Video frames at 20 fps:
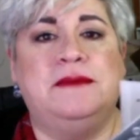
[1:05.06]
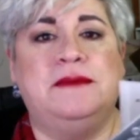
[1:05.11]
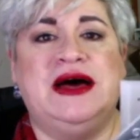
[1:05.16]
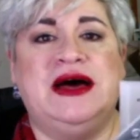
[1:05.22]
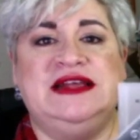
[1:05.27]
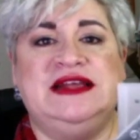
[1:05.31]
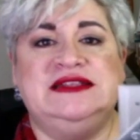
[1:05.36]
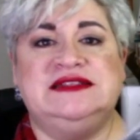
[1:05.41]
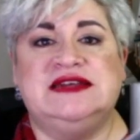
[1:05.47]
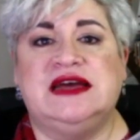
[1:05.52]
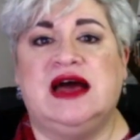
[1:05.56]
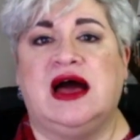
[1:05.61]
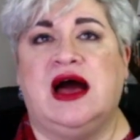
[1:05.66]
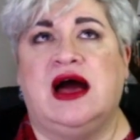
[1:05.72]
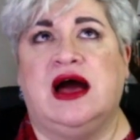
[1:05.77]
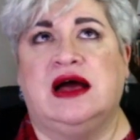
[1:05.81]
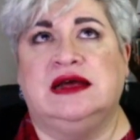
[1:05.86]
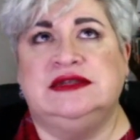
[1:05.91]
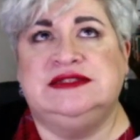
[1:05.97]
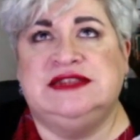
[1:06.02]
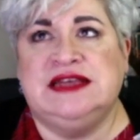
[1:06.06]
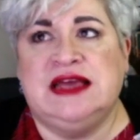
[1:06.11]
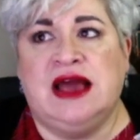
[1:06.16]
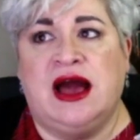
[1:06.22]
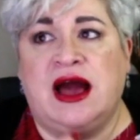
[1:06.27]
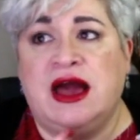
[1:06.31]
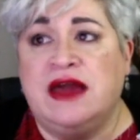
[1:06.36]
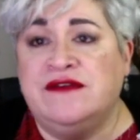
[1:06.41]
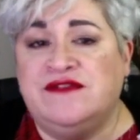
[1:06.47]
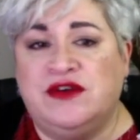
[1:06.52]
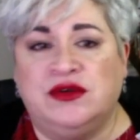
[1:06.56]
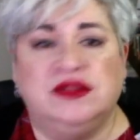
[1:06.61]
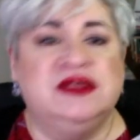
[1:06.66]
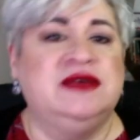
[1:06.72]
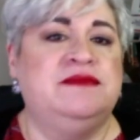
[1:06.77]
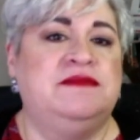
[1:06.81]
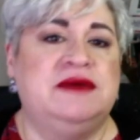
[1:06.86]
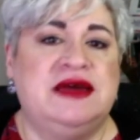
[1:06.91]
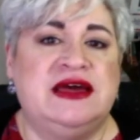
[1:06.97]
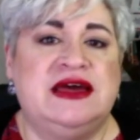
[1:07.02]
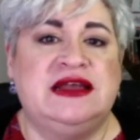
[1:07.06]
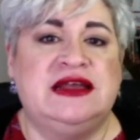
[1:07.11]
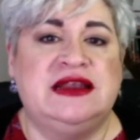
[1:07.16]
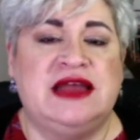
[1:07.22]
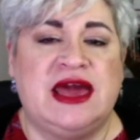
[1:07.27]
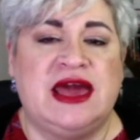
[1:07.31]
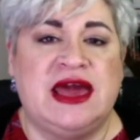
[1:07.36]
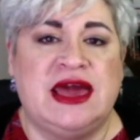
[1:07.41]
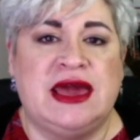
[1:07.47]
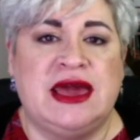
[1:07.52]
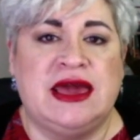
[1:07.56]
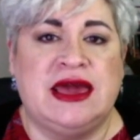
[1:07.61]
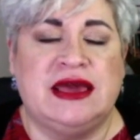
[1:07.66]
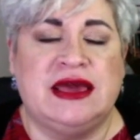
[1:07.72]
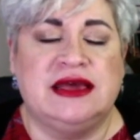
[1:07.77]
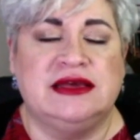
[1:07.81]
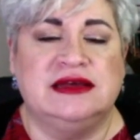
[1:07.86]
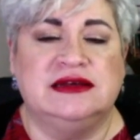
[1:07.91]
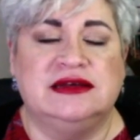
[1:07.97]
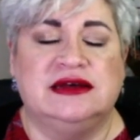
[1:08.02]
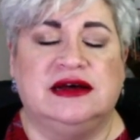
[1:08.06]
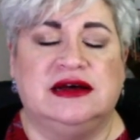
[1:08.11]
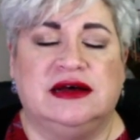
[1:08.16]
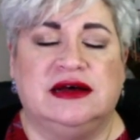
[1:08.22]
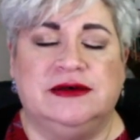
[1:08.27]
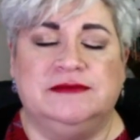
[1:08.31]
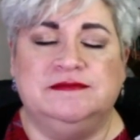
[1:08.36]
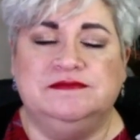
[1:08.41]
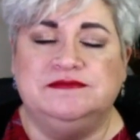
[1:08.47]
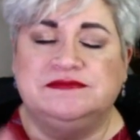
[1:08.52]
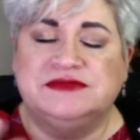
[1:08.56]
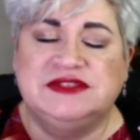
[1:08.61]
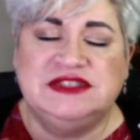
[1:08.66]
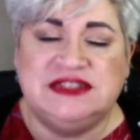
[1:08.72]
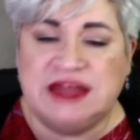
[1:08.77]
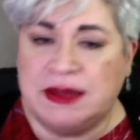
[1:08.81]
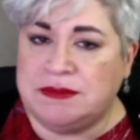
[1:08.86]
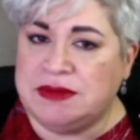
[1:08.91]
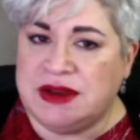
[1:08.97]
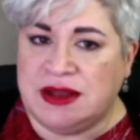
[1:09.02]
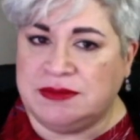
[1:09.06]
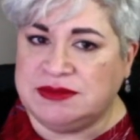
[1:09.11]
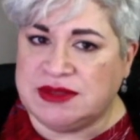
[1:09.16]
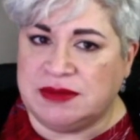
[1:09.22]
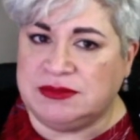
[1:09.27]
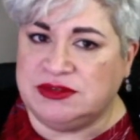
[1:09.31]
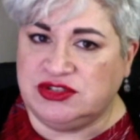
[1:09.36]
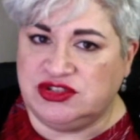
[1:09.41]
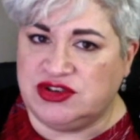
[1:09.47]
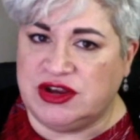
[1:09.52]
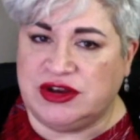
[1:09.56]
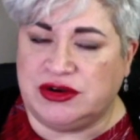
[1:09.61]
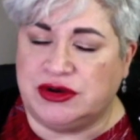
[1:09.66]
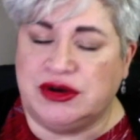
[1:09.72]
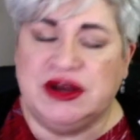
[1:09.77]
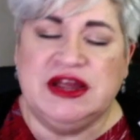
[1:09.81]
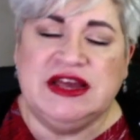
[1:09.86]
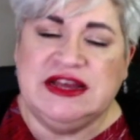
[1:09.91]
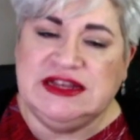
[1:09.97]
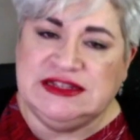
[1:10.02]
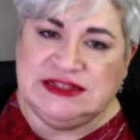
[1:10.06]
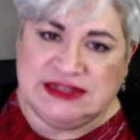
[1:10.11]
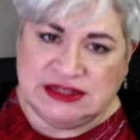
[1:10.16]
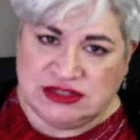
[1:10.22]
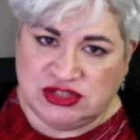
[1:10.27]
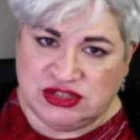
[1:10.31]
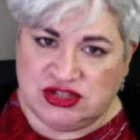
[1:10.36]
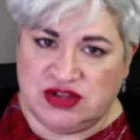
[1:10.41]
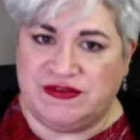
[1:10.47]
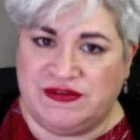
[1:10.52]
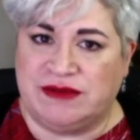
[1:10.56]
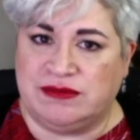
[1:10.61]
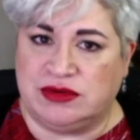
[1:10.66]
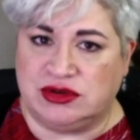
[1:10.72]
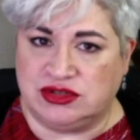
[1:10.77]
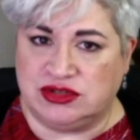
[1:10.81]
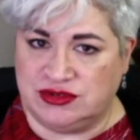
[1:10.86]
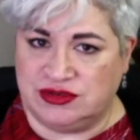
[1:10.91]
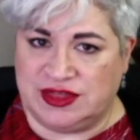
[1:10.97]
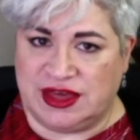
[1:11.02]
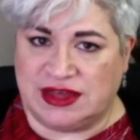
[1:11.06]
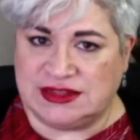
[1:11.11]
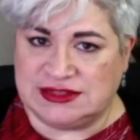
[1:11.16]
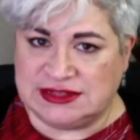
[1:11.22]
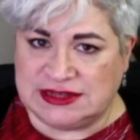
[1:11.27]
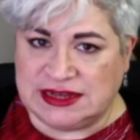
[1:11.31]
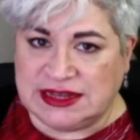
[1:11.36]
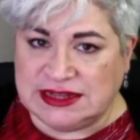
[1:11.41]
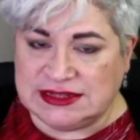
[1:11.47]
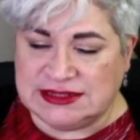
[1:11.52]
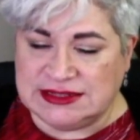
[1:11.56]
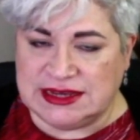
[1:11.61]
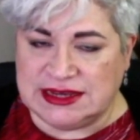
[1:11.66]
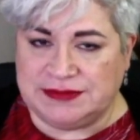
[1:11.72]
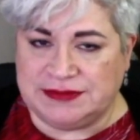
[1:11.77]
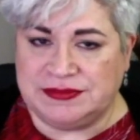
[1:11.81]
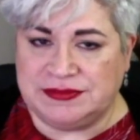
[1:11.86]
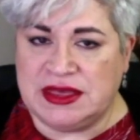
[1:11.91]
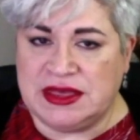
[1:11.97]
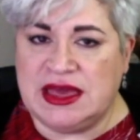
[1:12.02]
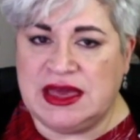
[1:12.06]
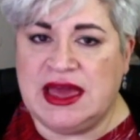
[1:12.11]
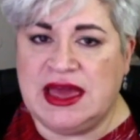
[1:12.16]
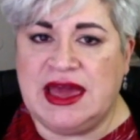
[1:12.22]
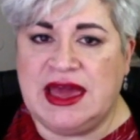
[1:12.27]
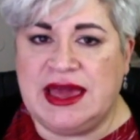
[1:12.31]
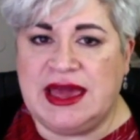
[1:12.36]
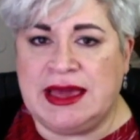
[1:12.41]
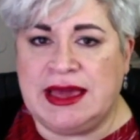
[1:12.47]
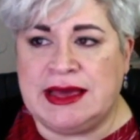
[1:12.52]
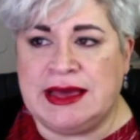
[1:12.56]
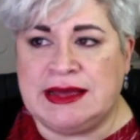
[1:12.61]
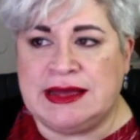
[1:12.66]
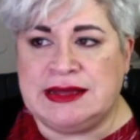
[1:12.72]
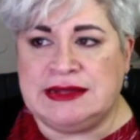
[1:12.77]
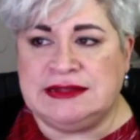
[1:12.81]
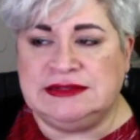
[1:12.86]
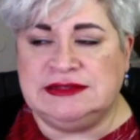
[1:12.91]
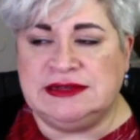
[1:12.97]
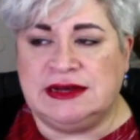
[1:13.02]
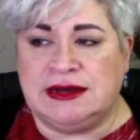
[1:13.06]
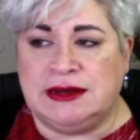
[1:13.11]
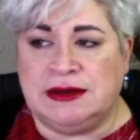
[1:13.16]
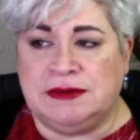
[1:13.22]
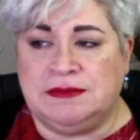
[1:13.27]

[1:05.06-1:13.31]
But see, I've only been a Stampin' Up! Demonstrator since November 2018. And